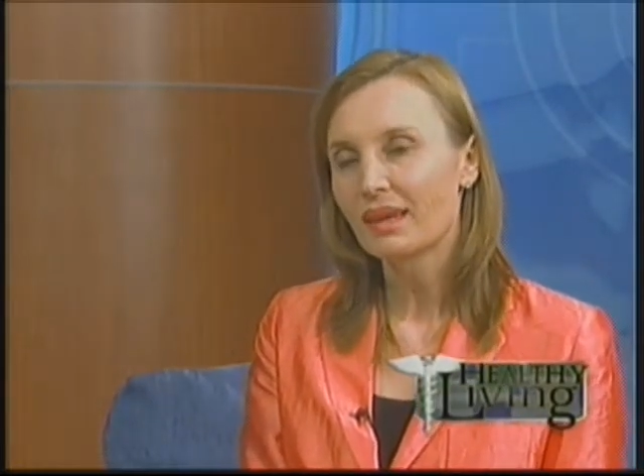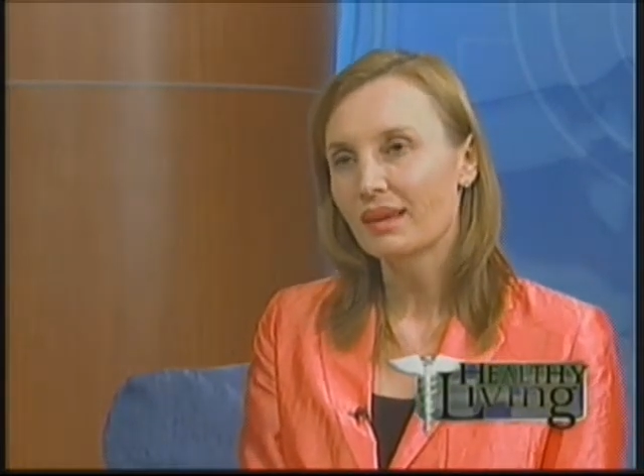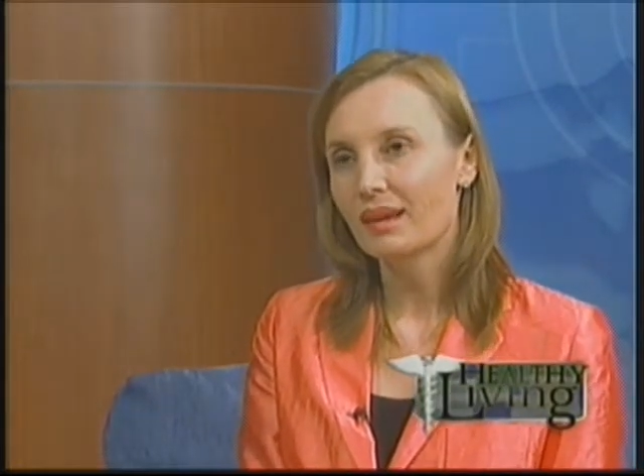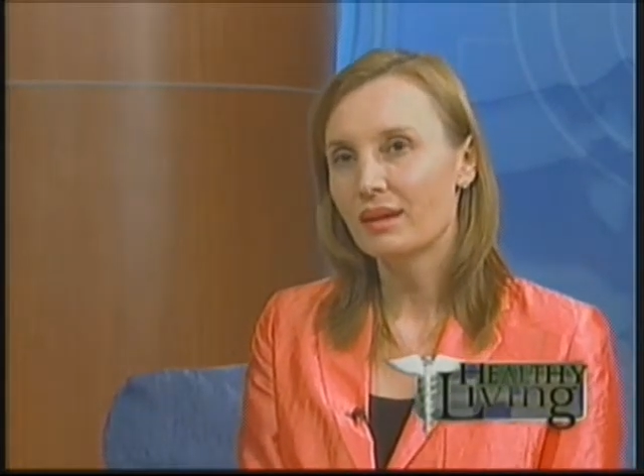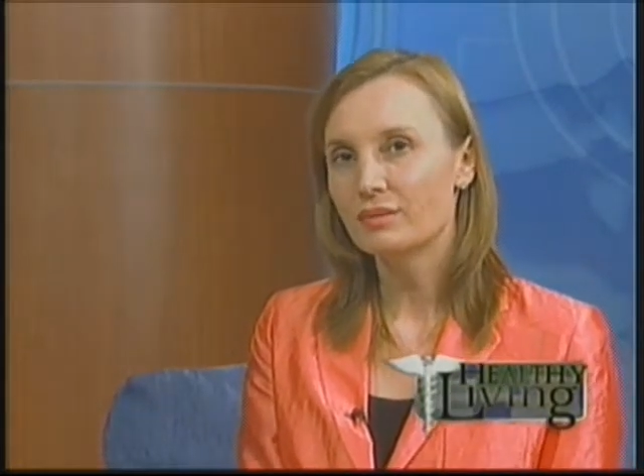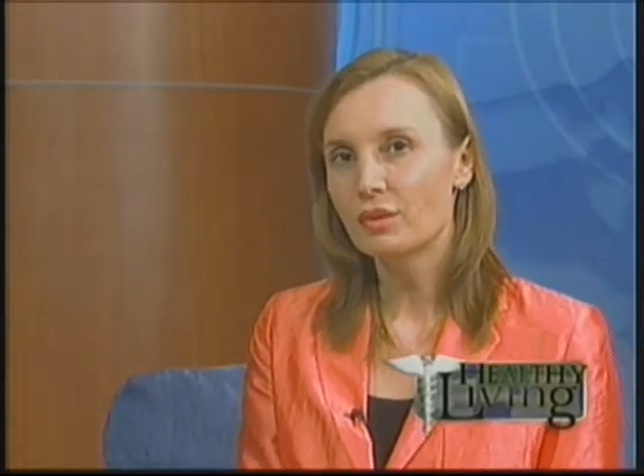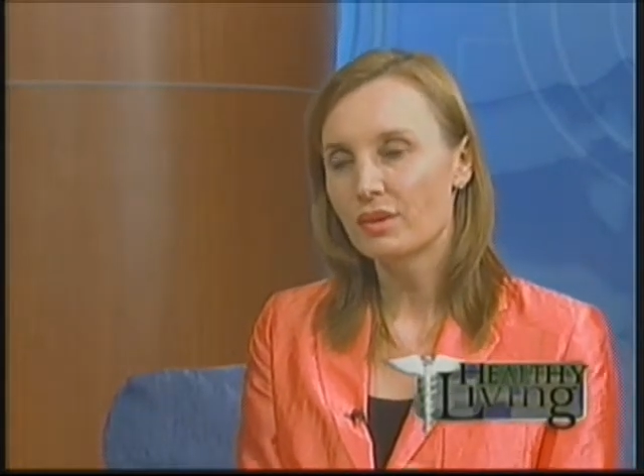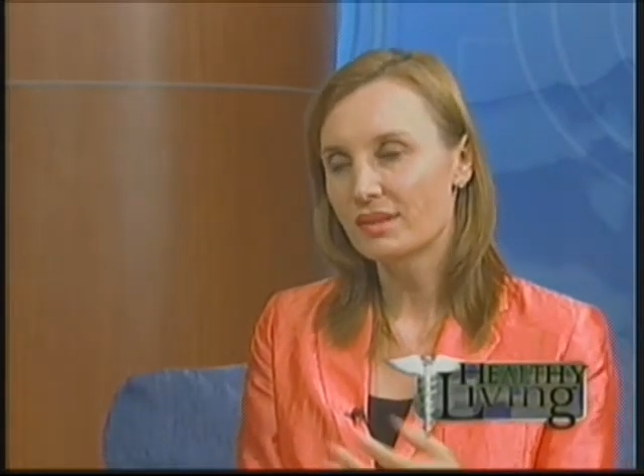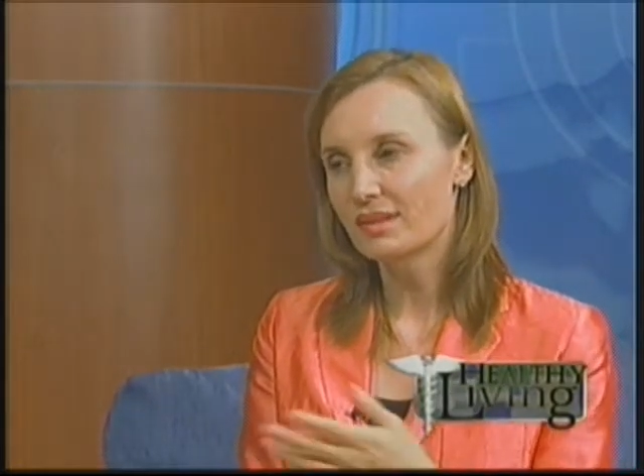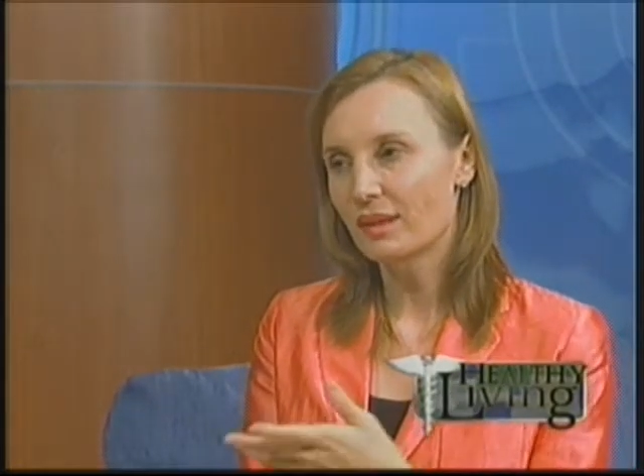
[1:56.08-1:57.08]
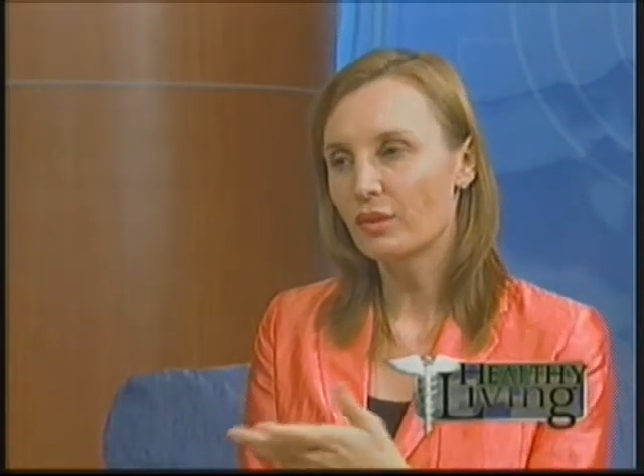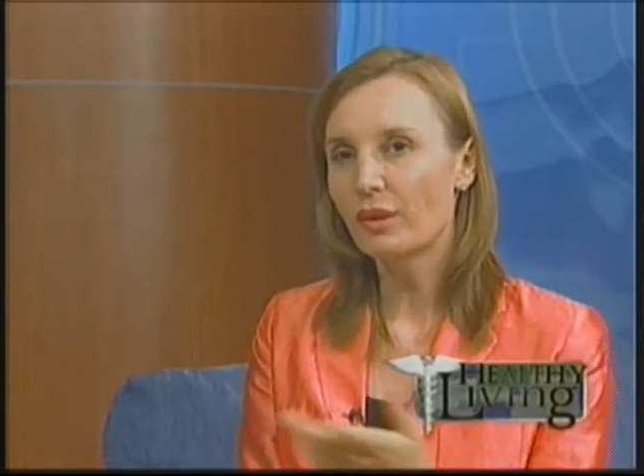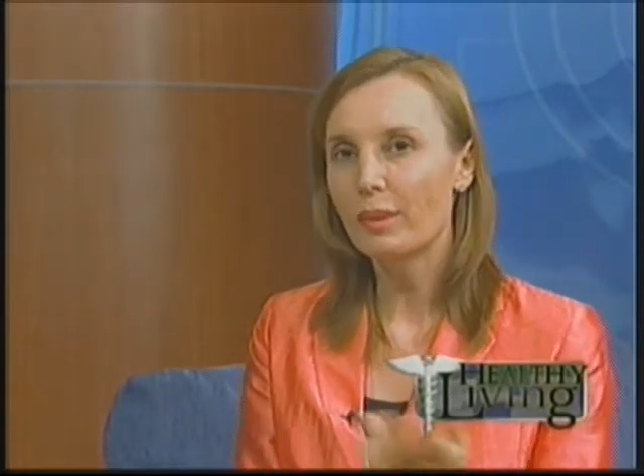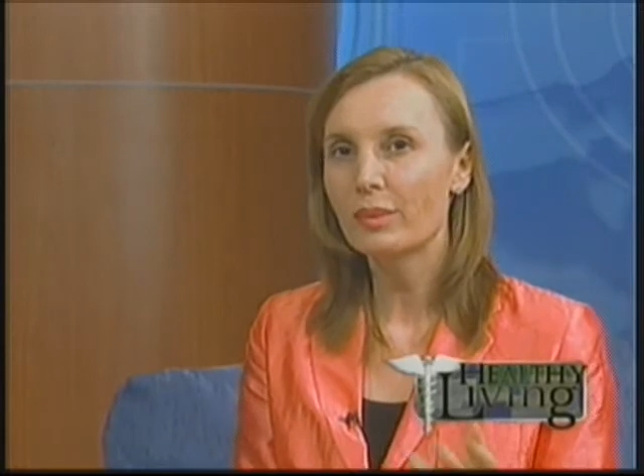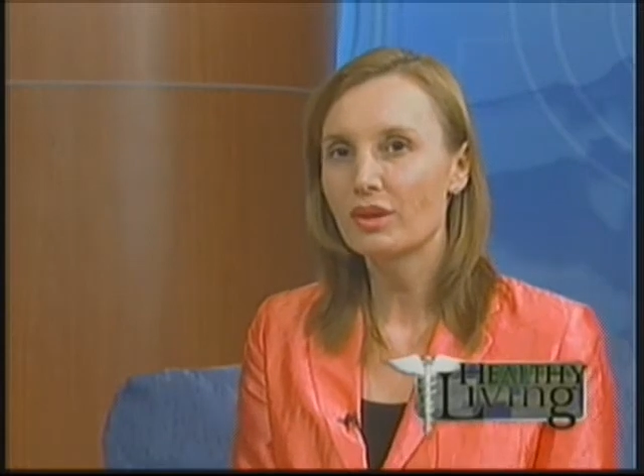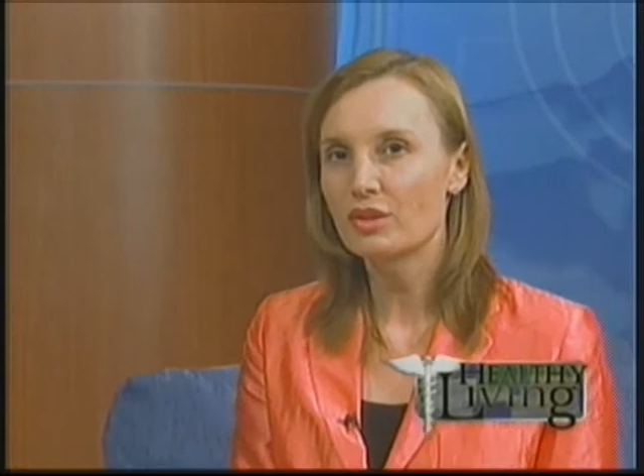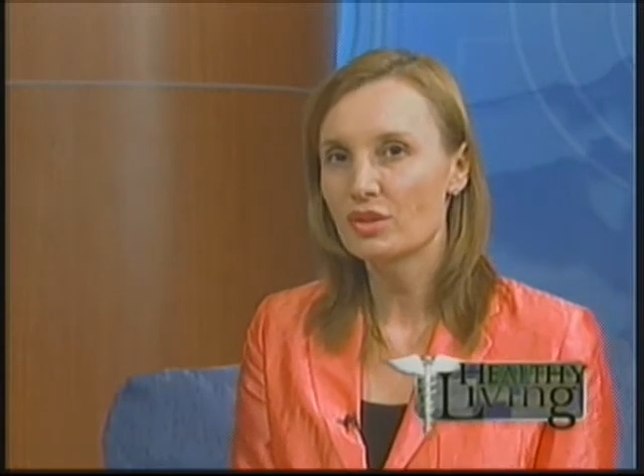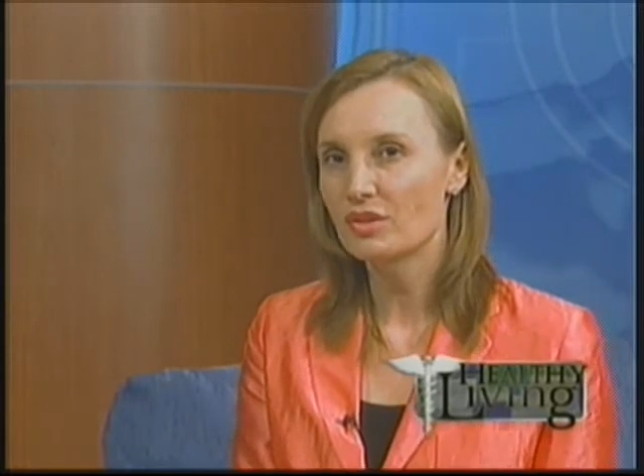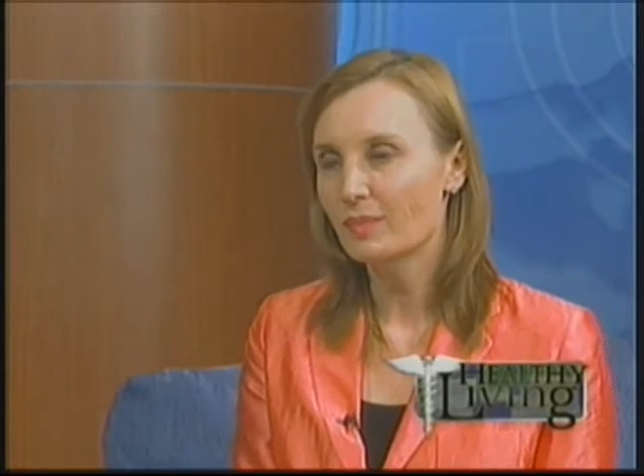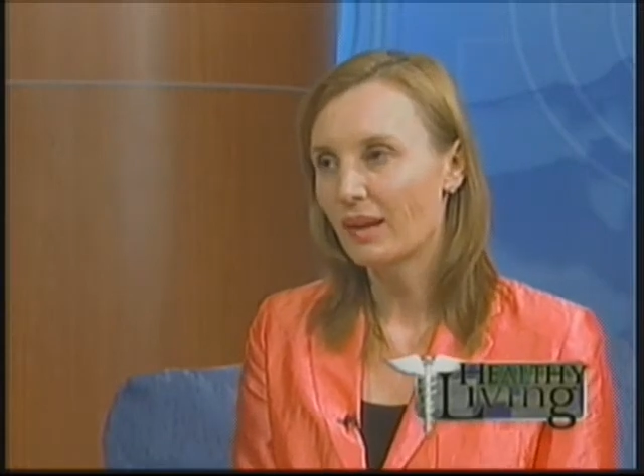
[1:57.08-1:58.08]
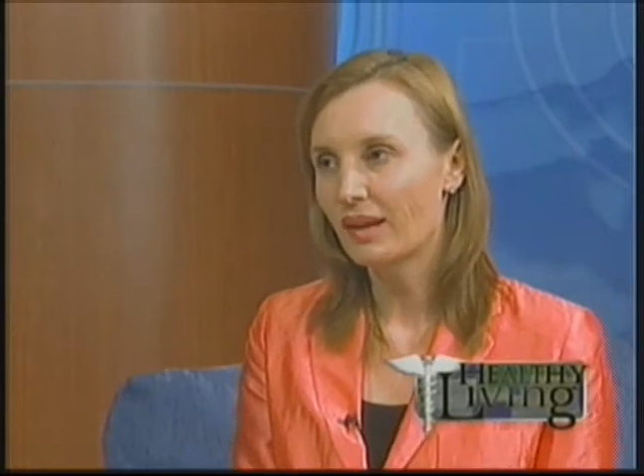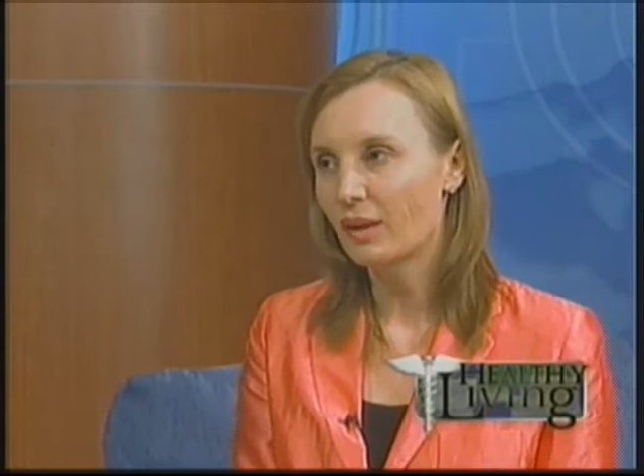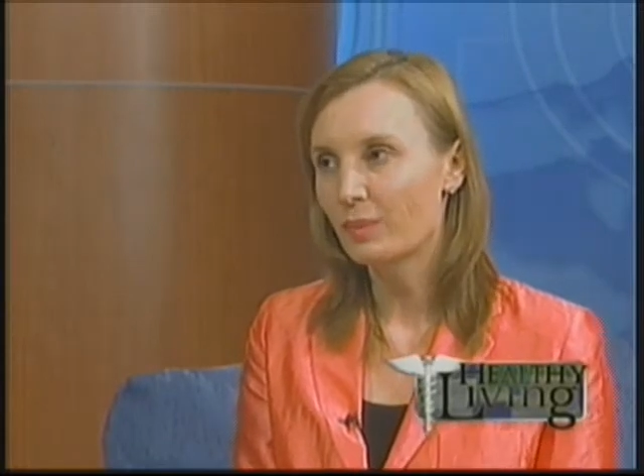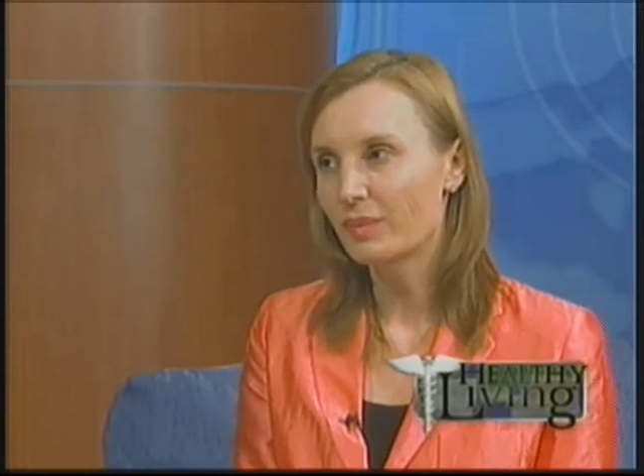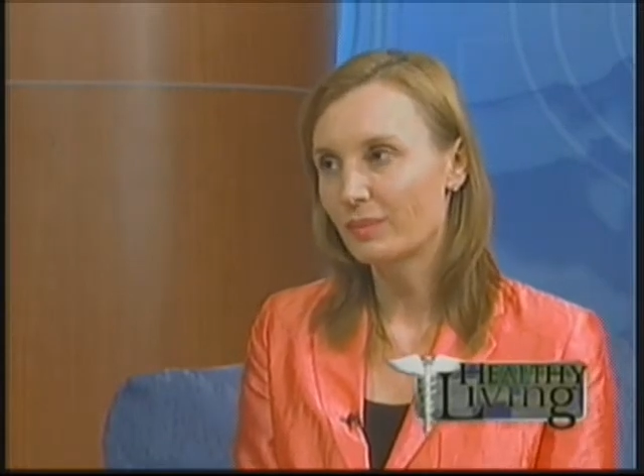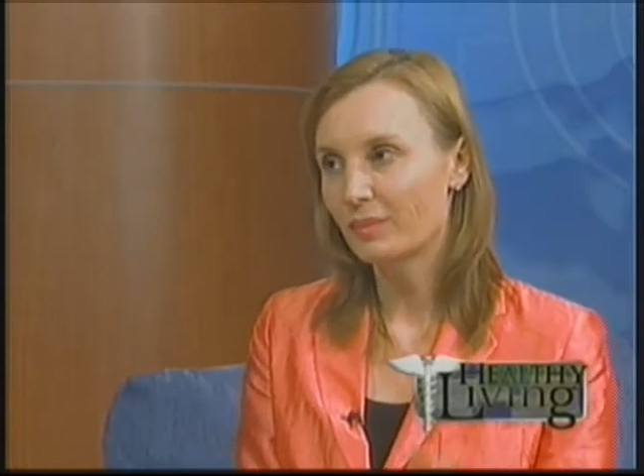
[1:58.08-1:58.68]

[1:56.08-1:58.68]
Of course, cranberry juice might help